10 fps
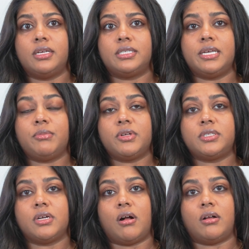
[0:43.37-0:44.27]
Similar
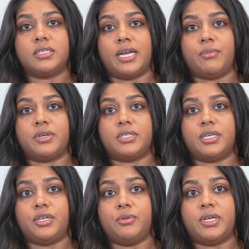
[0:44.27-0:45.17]
to Alzheimer's
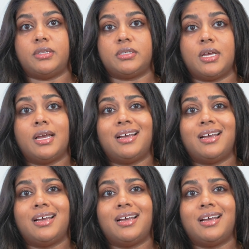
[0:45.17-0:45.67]
in humans,